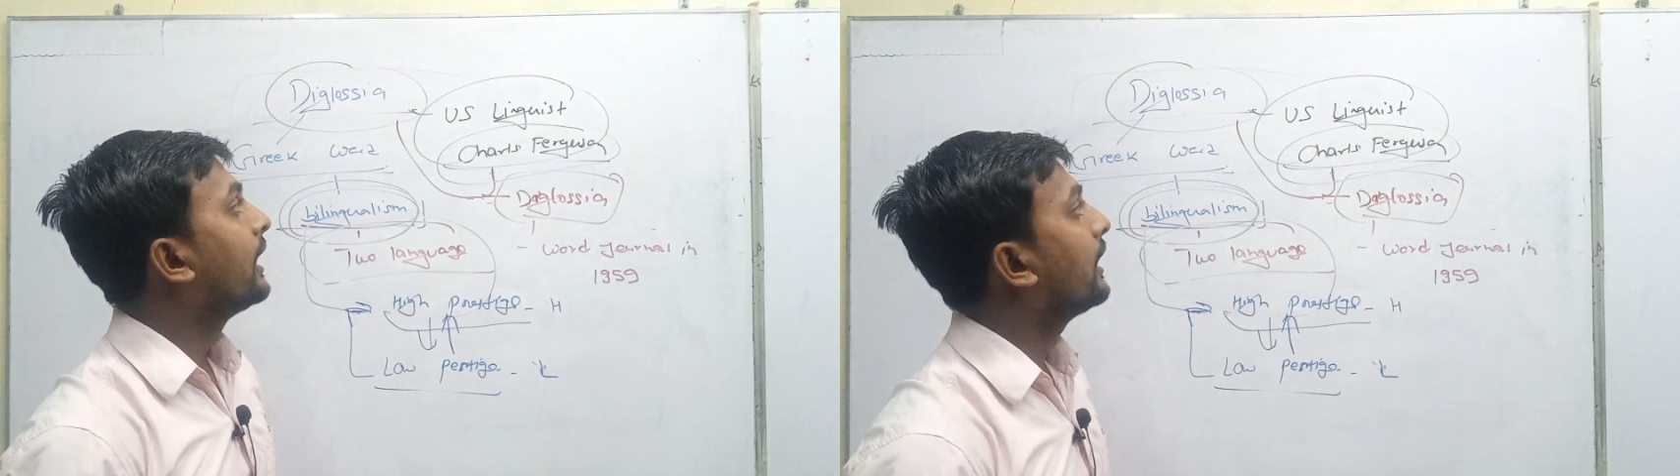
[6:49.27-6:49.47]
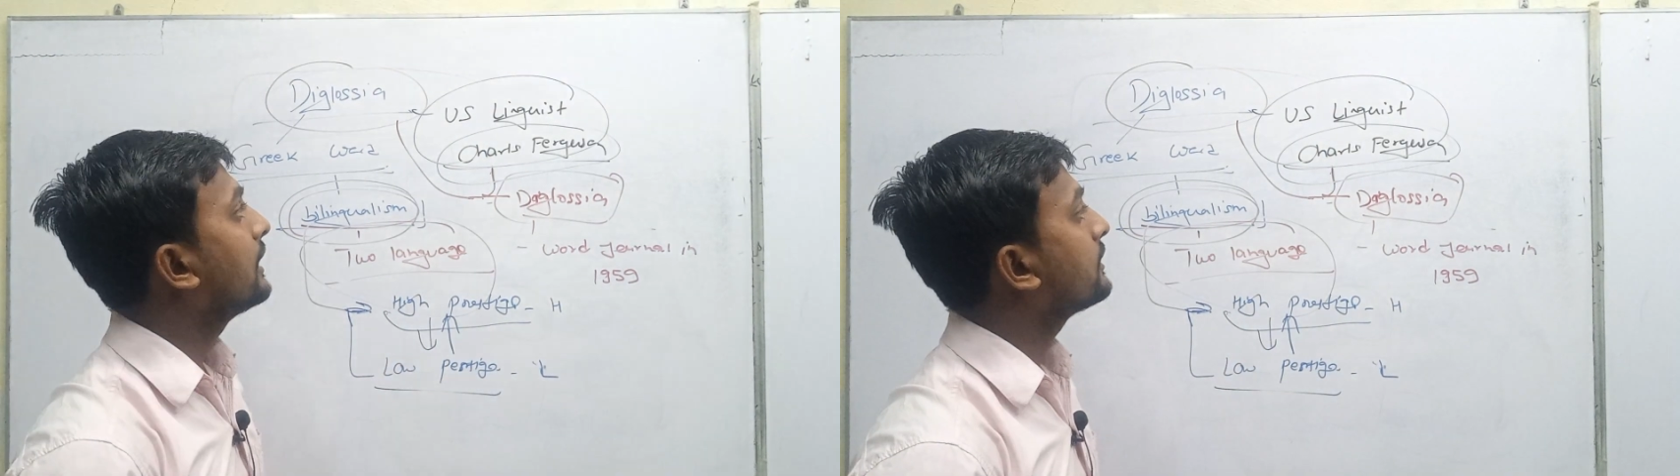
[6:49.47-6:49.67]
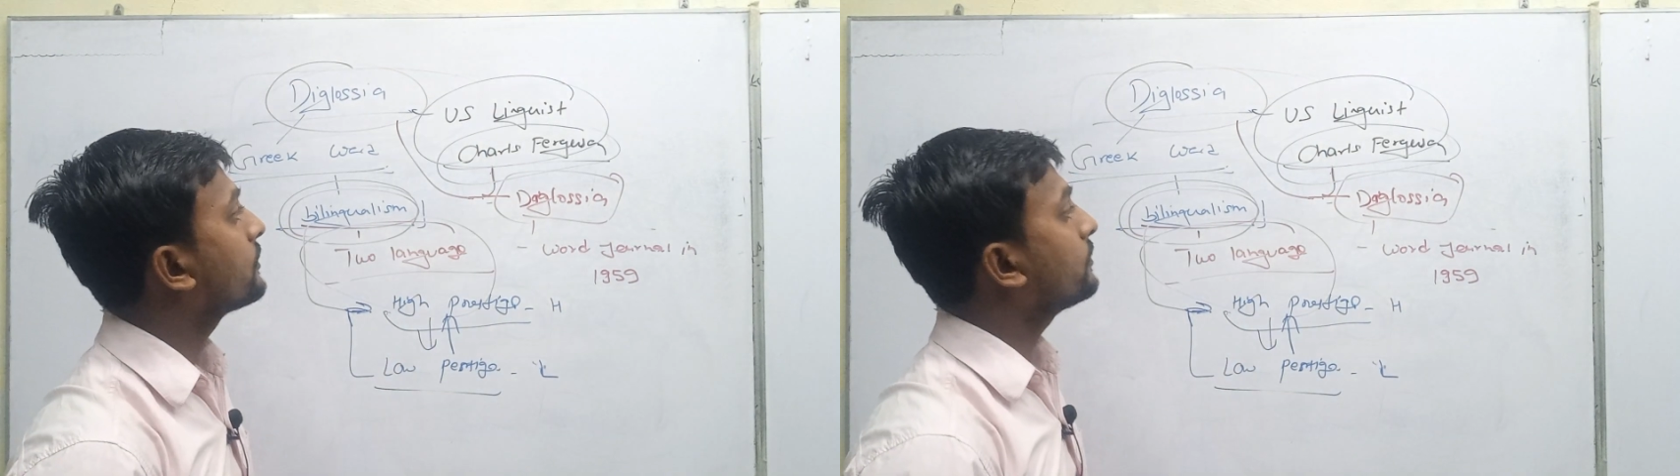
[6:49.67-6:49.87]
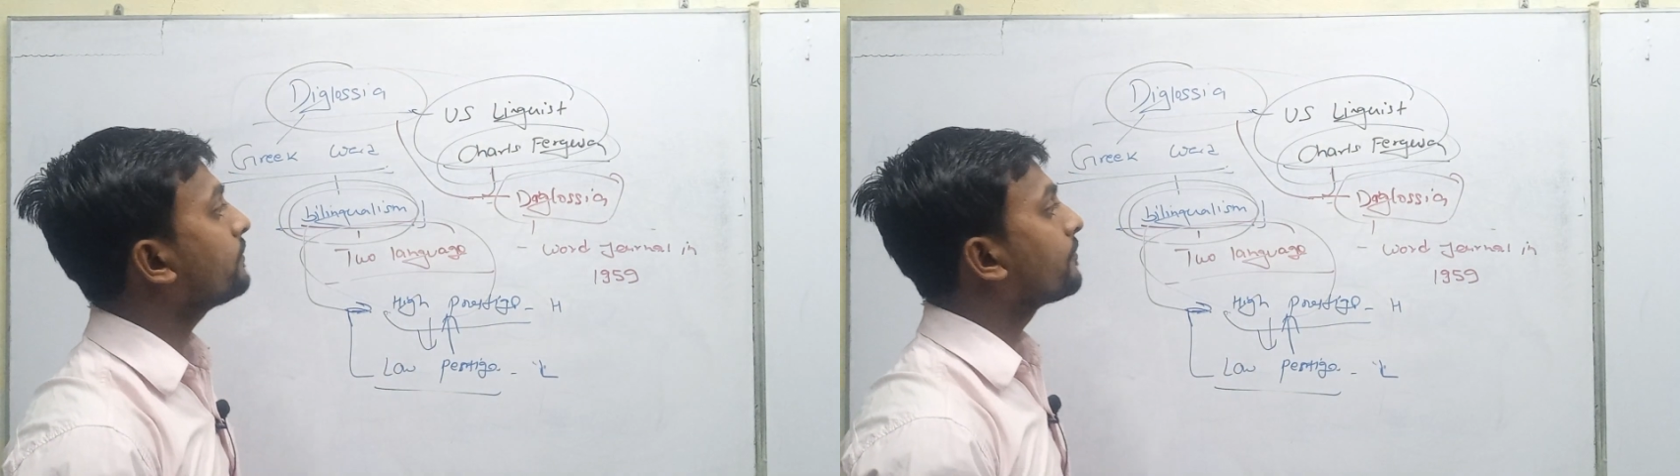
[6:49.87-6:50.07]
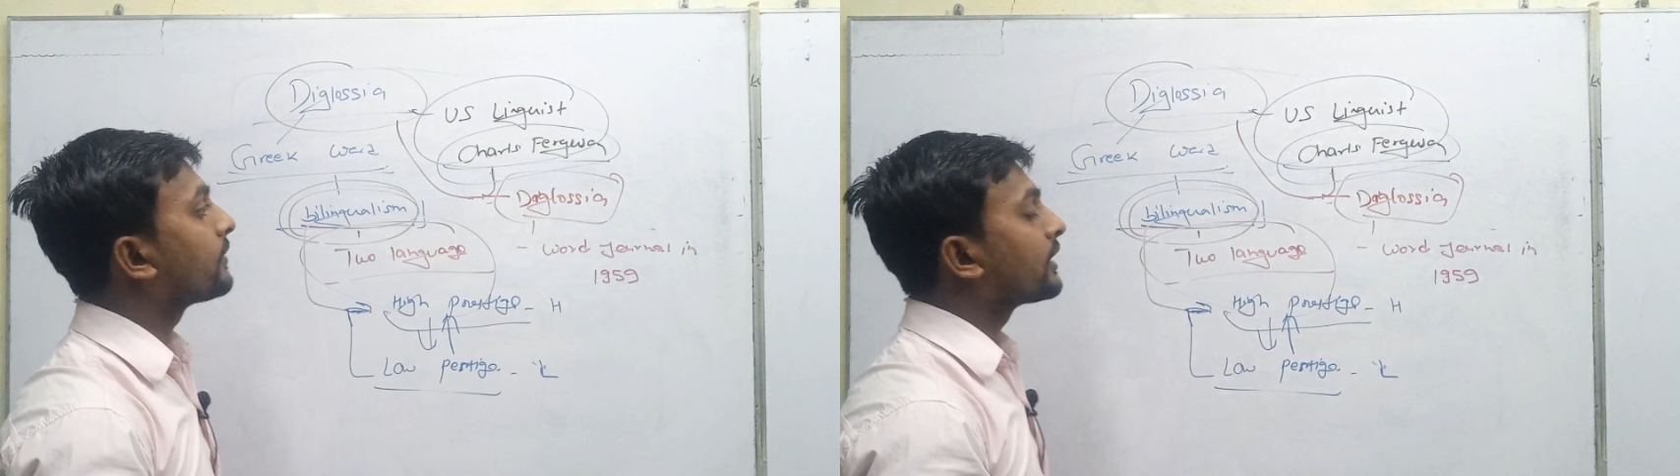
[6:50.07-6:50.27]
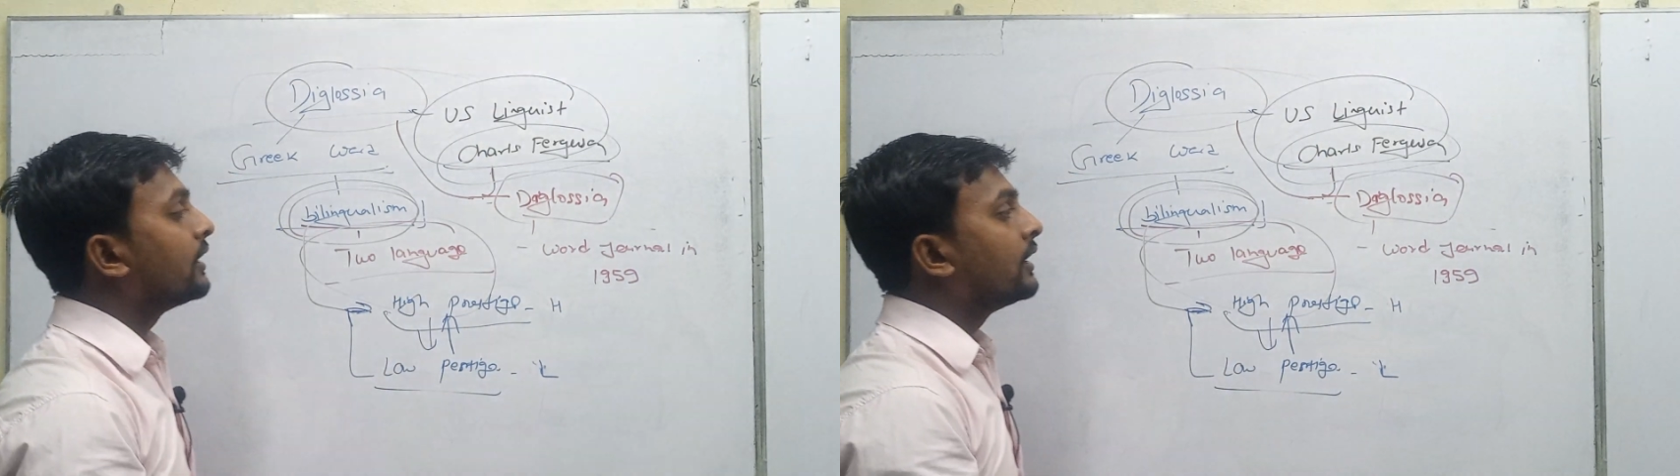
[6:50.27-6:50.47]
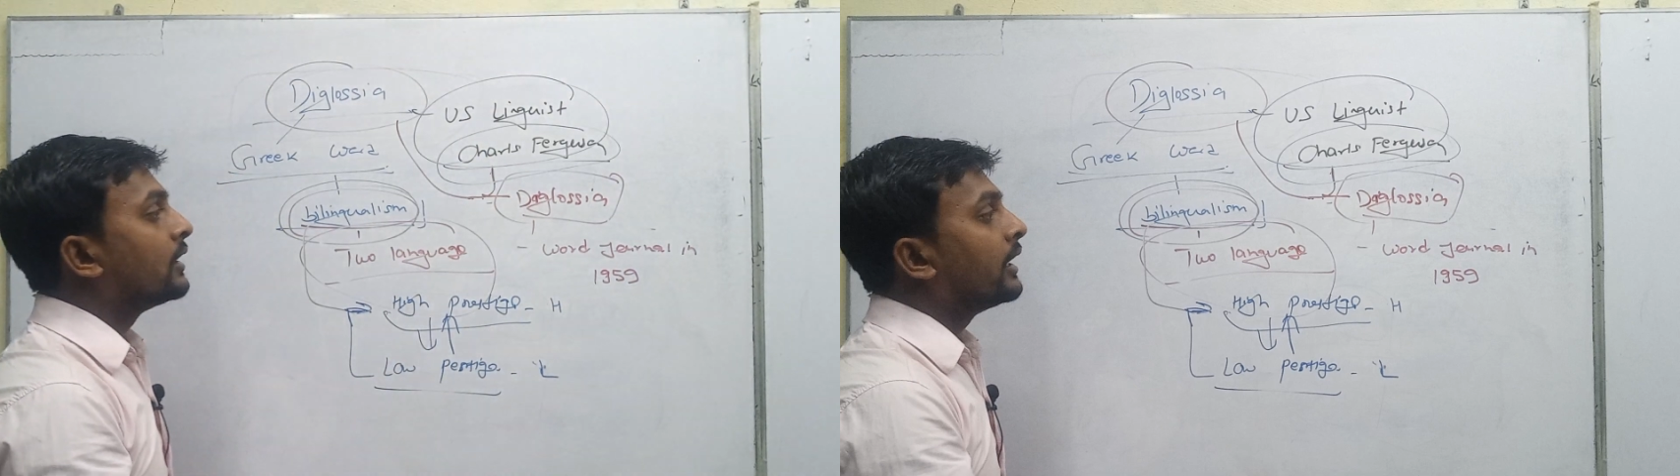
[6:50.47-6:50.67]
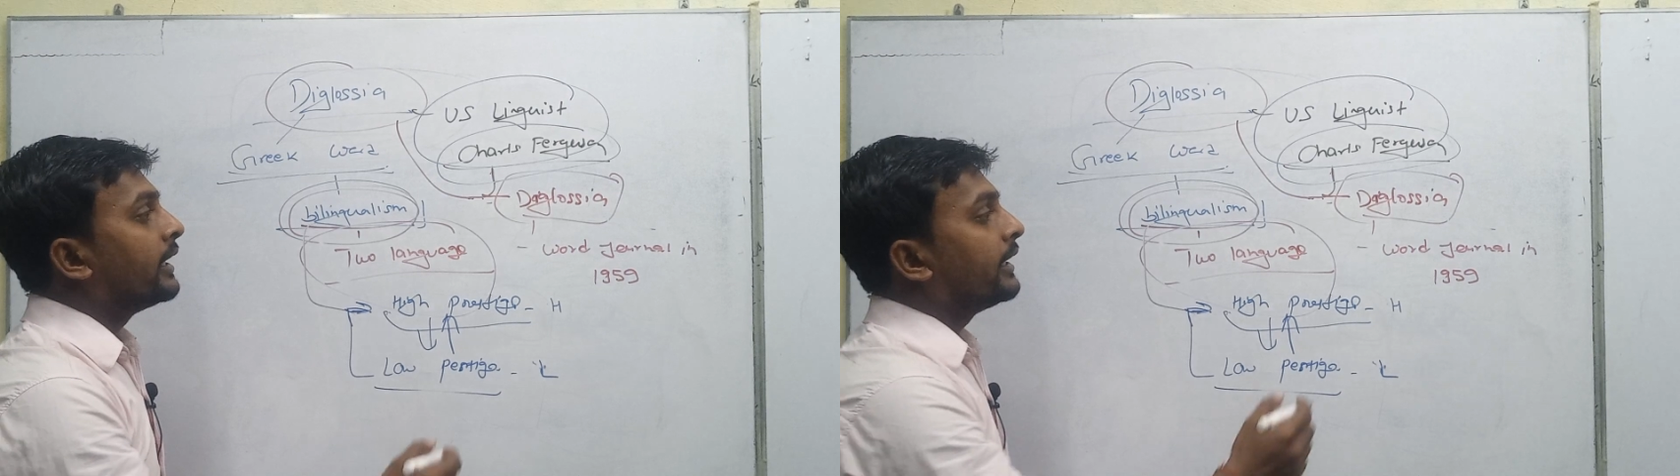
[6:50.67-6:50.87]
also.
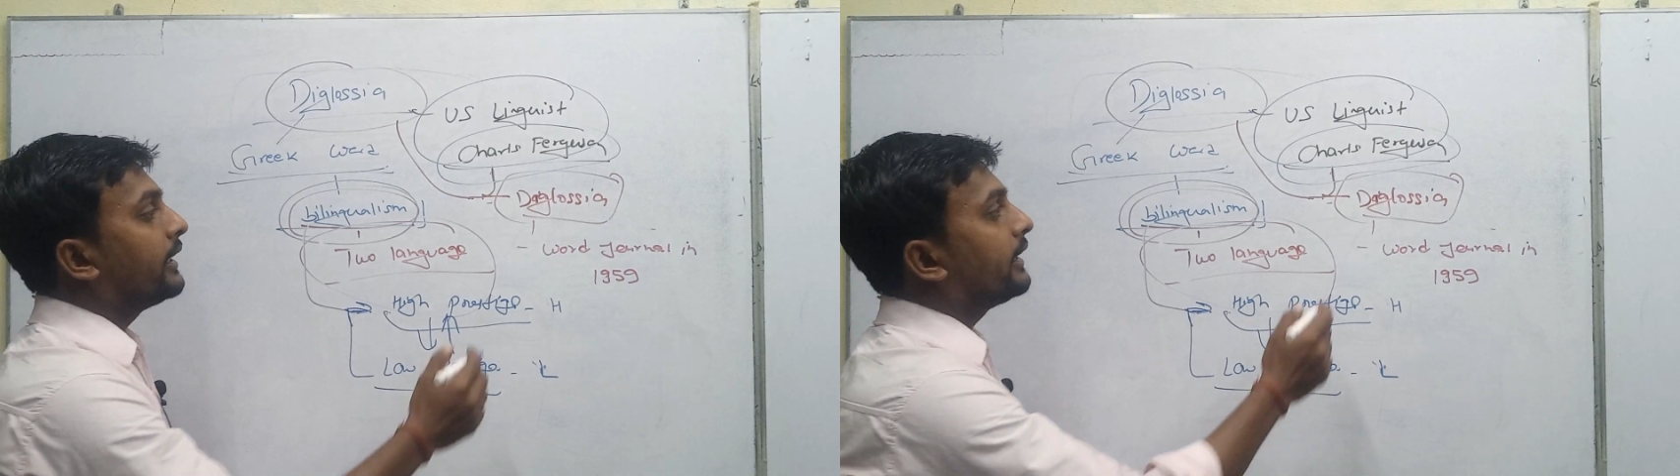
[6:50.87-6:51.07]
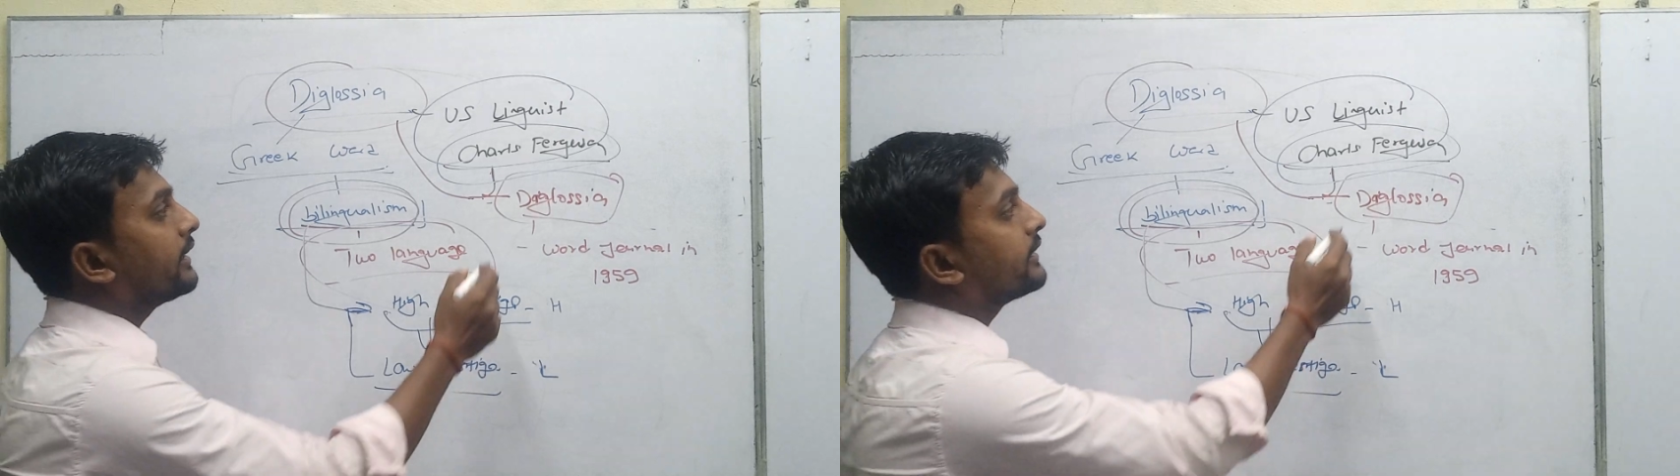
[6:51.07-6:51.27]
He